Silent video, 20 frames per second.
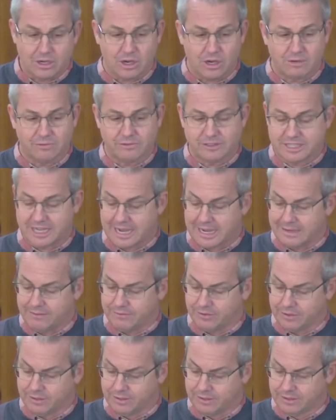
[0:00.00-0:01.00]
of
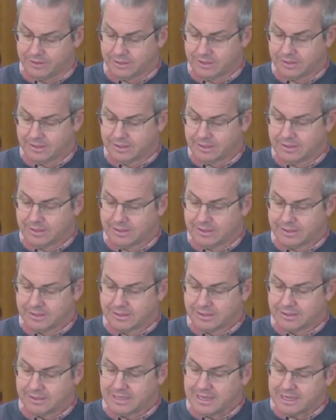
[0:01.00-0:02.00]
David.
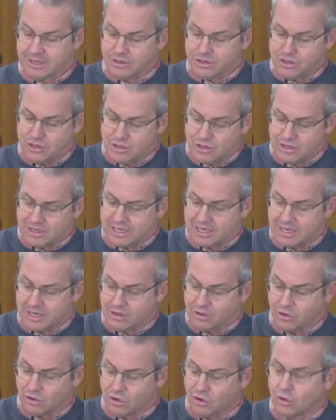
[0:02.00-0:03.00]
That new
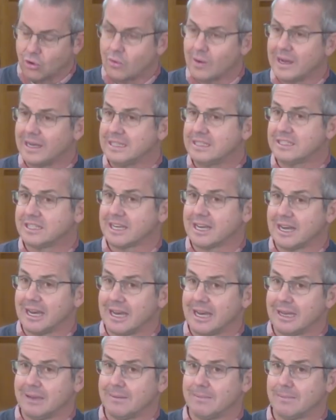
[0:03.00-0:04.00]
king always
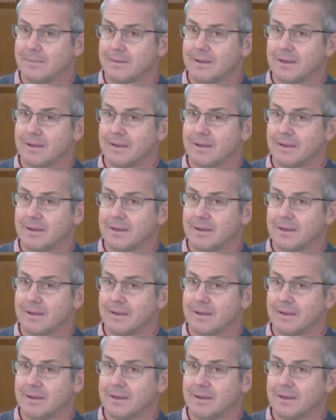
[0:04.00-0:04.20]
came